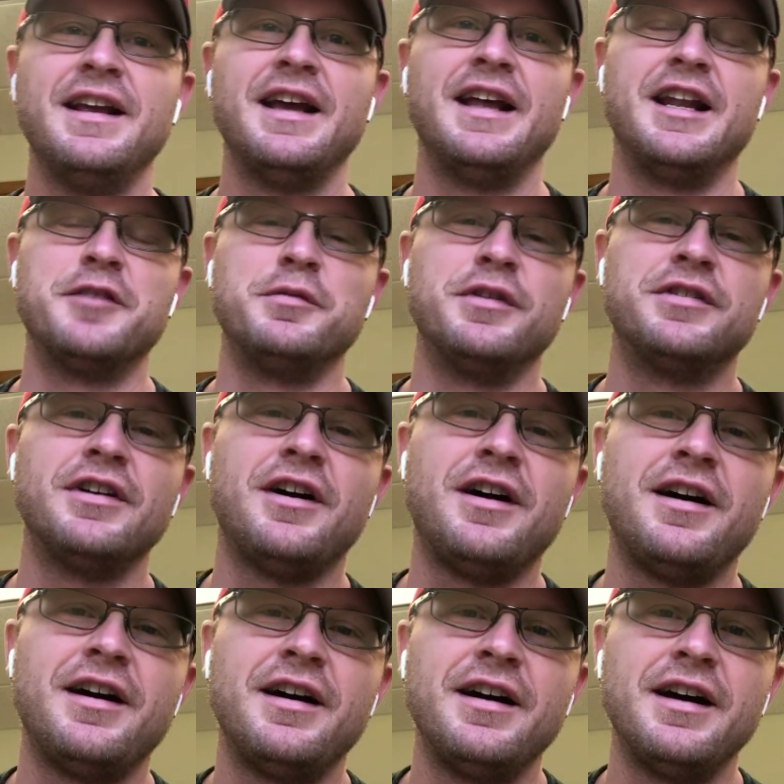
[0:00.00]
And as we
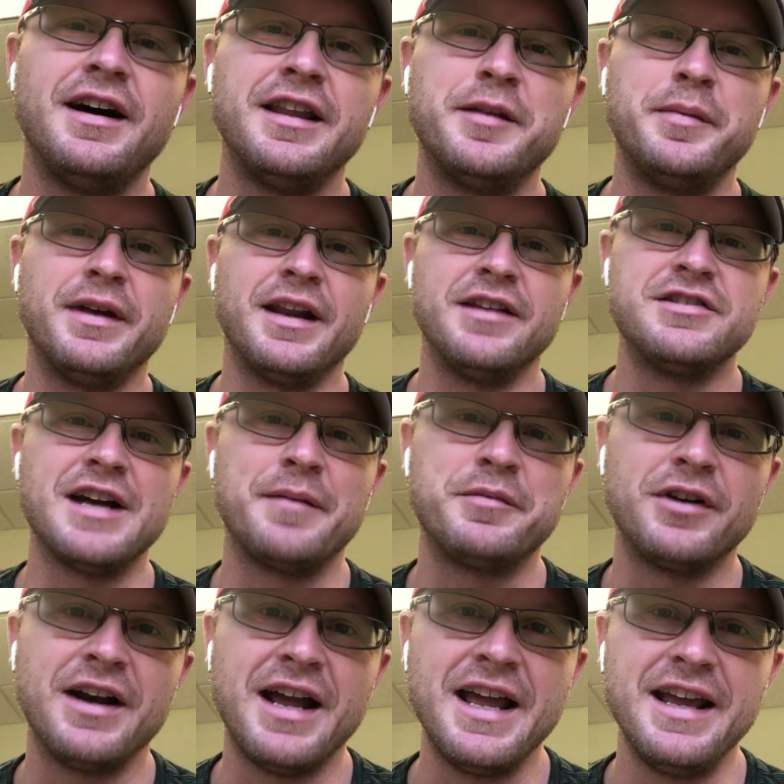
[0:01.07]
saw uh, at the beginning of
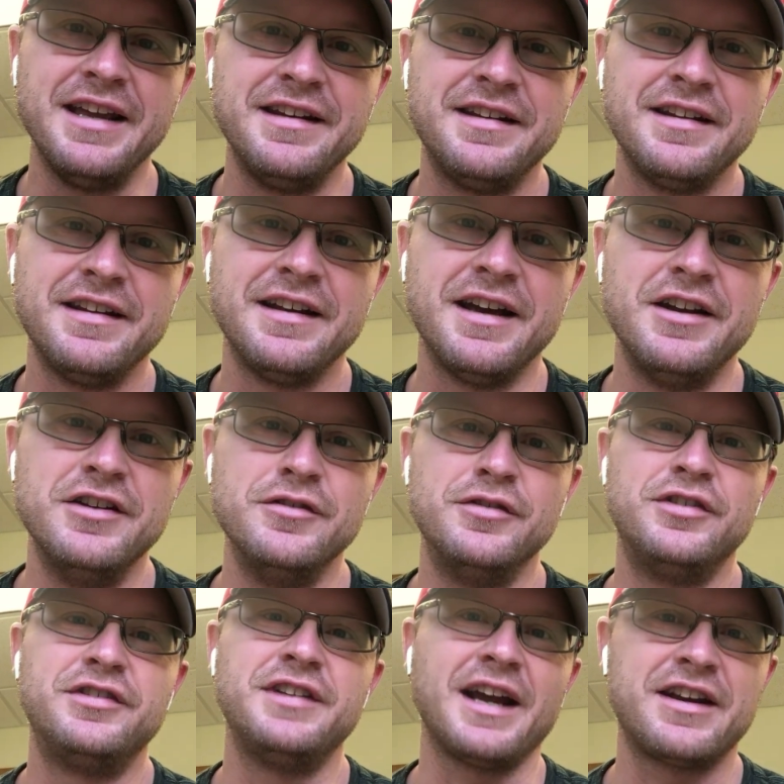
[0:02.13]
chapter 8, a new
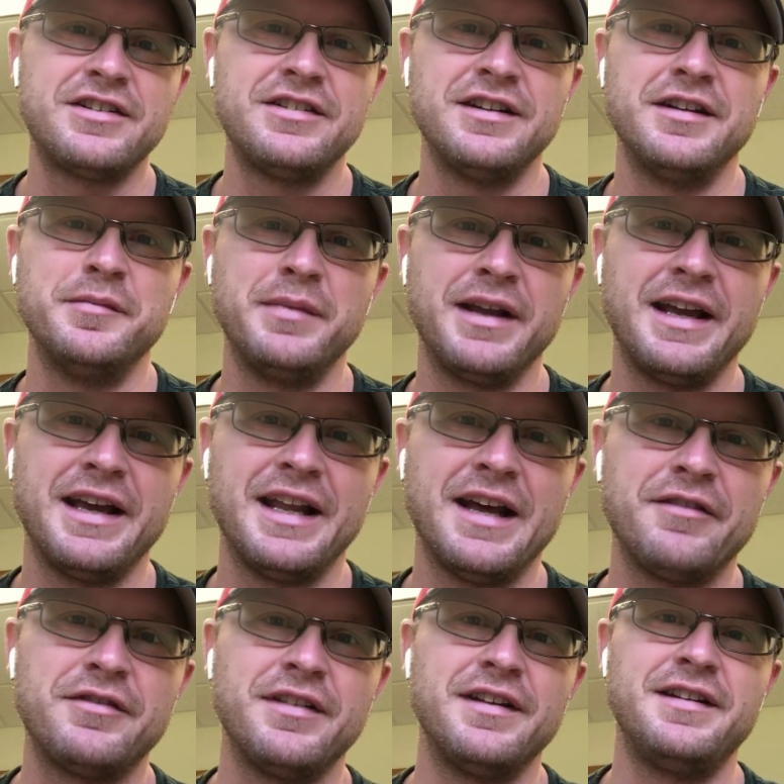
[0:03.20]
section began
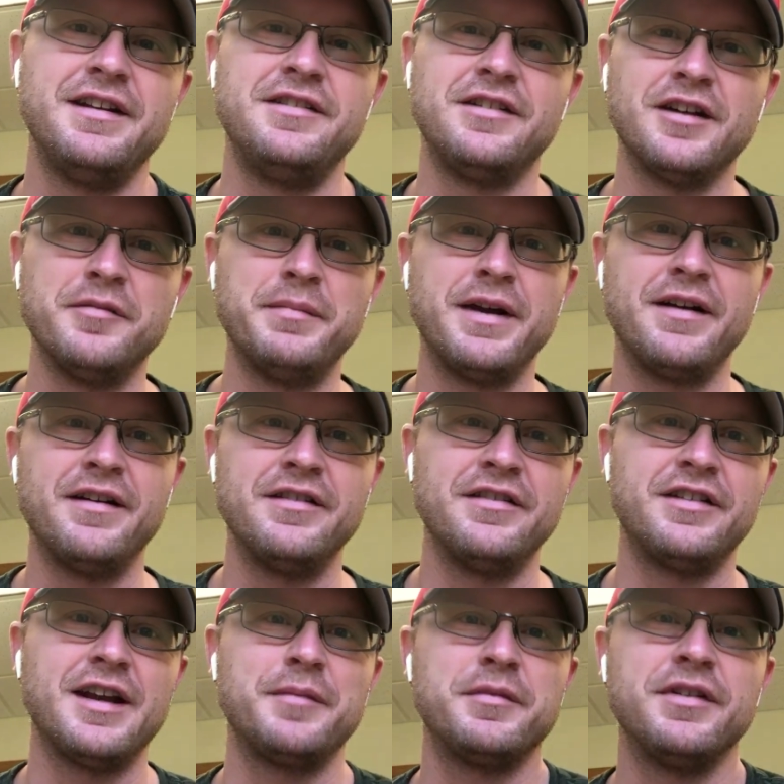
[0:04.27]
after the teaching on marriage in
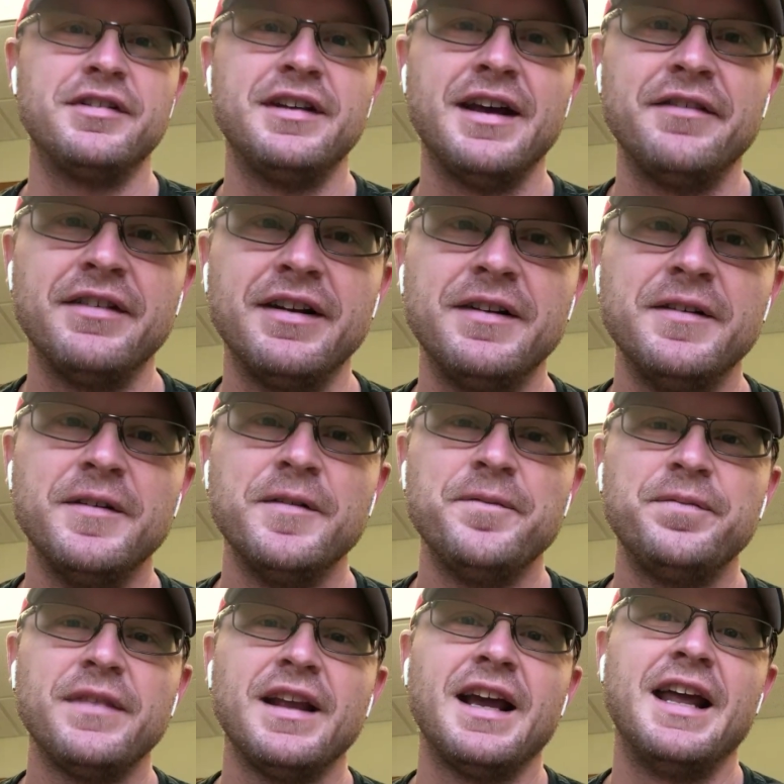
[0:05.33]
chapter 7.
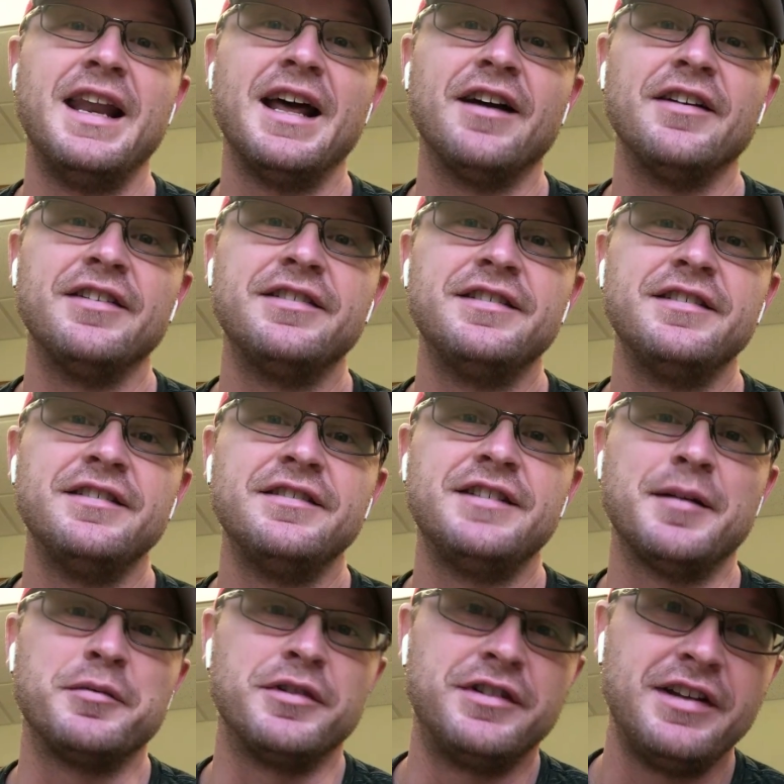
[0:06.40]
And now,
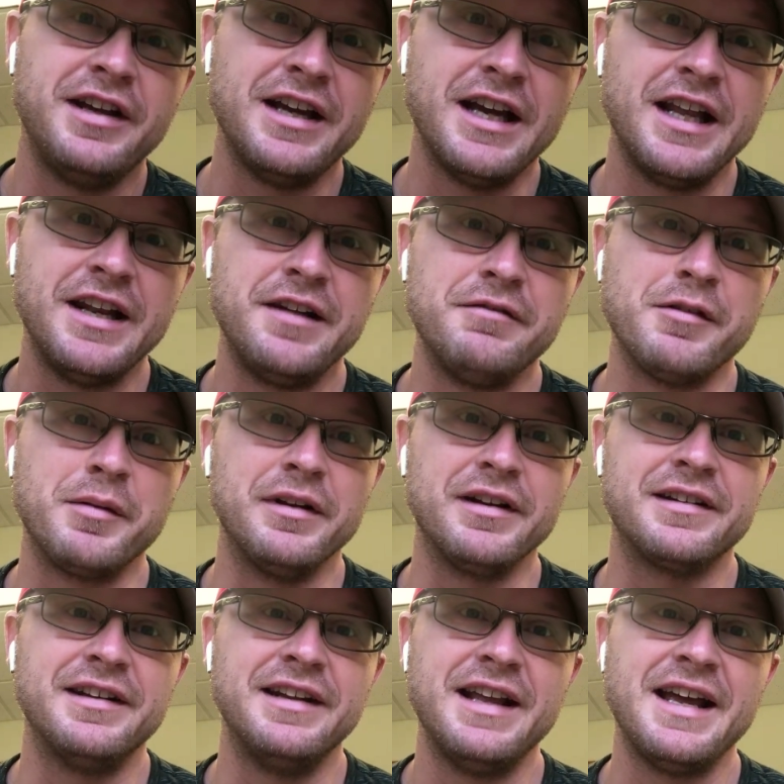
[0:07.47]
chapter 10, where we
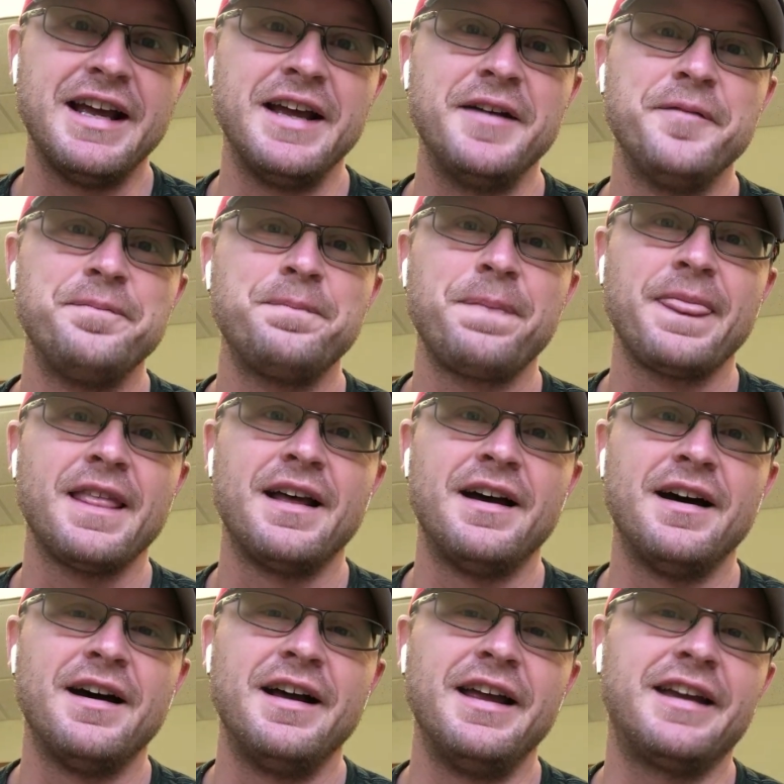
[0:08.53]
look today,
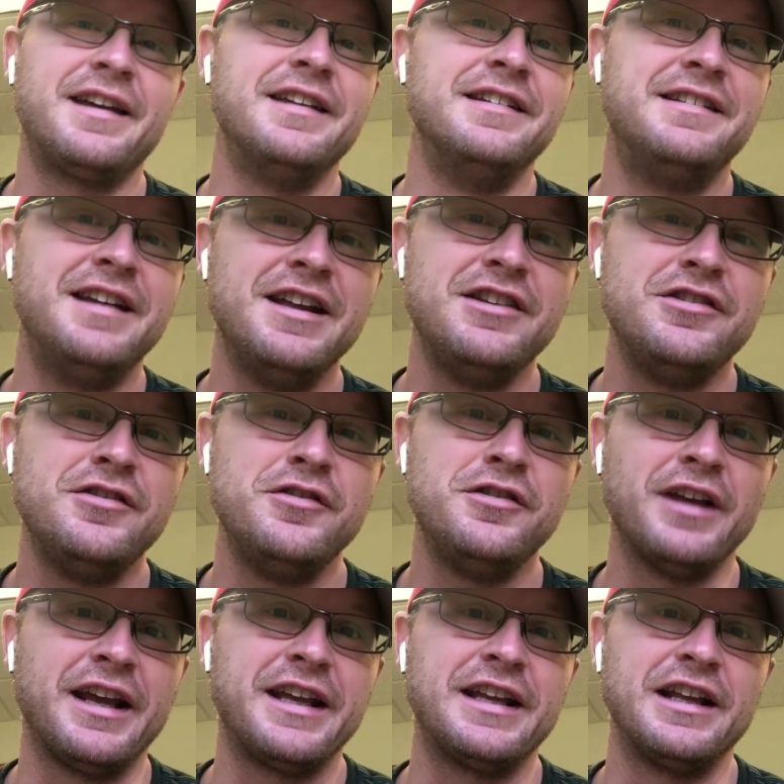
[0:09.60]
uh, it continues
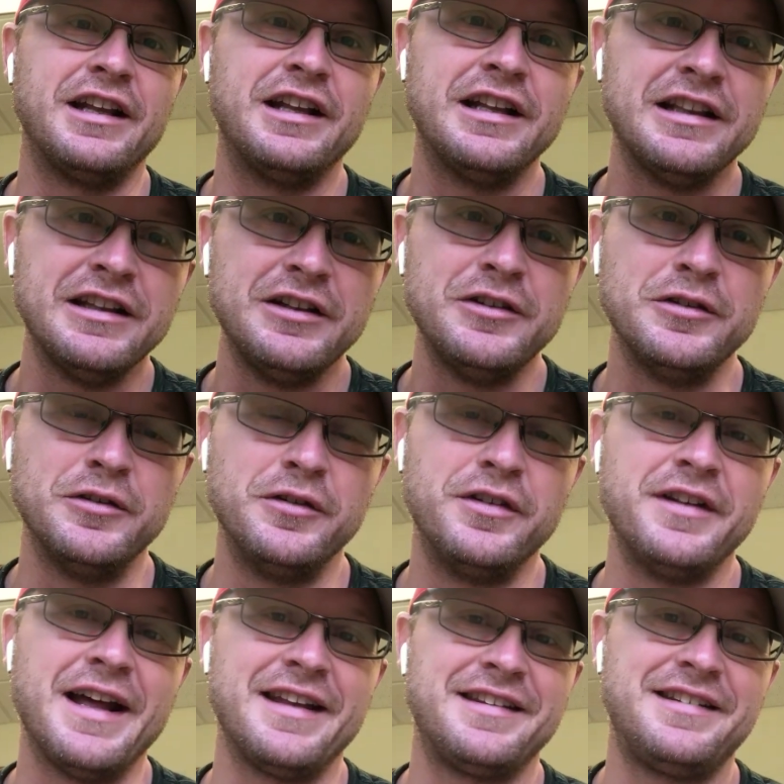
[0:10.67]
and
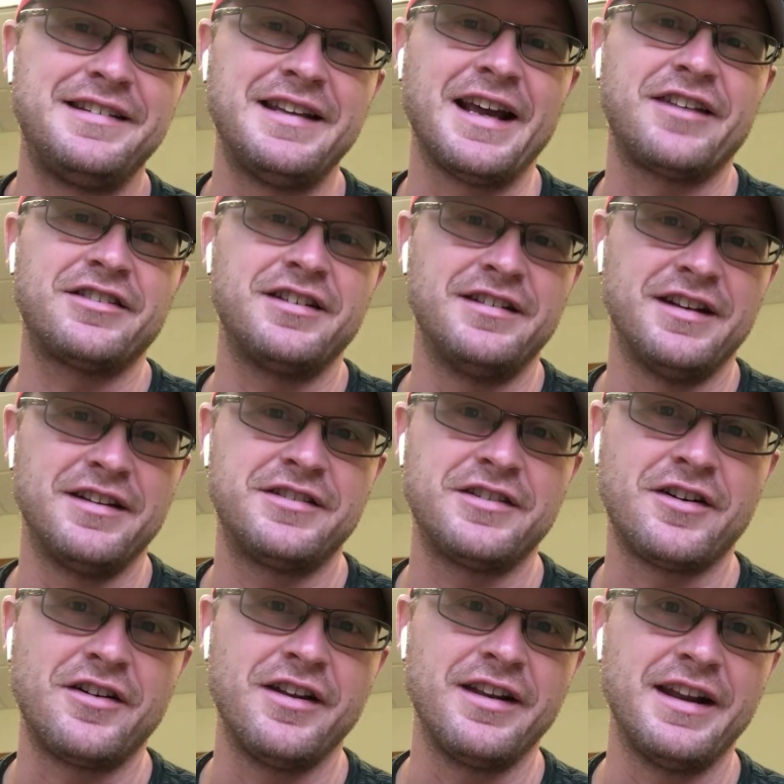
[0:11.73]
concludes that section that
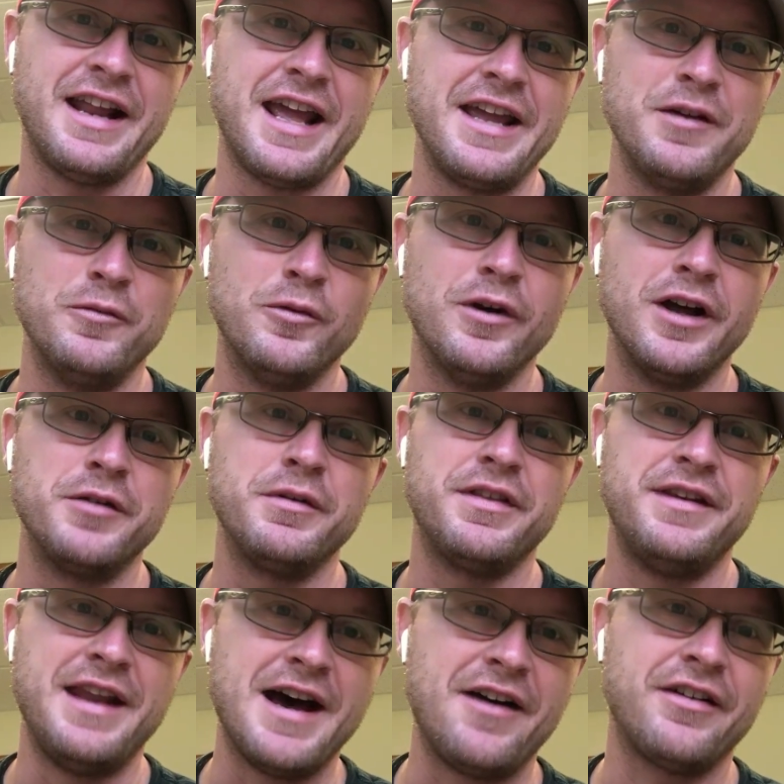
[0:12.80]
started at 8 1
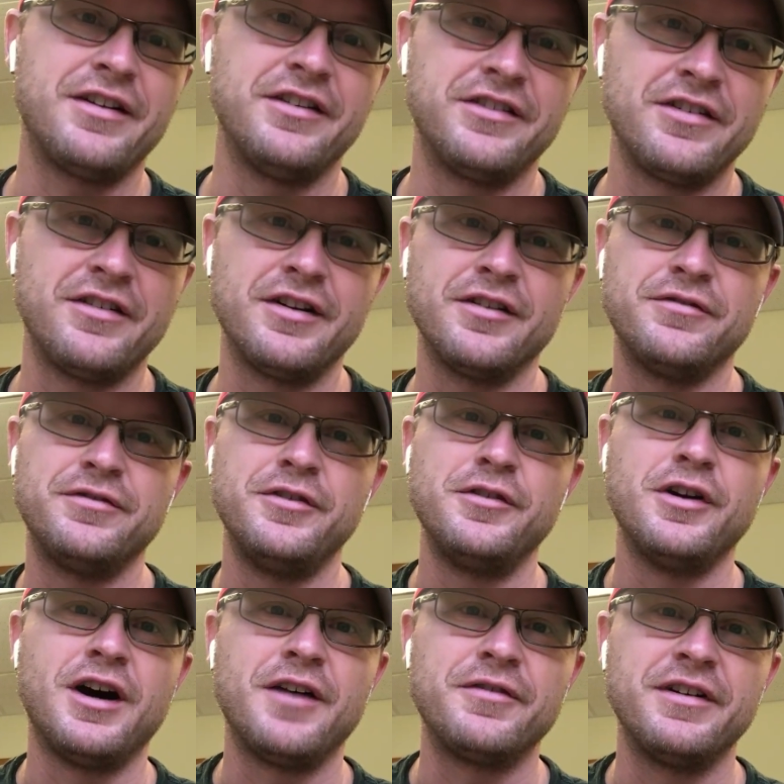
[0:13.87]
with now concerning
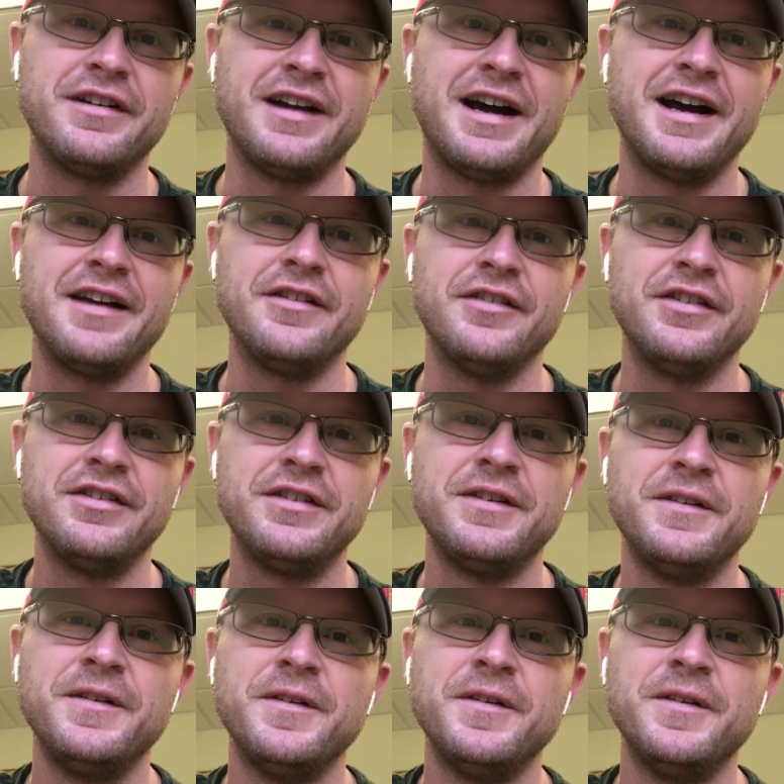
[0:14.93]
food offered to idols.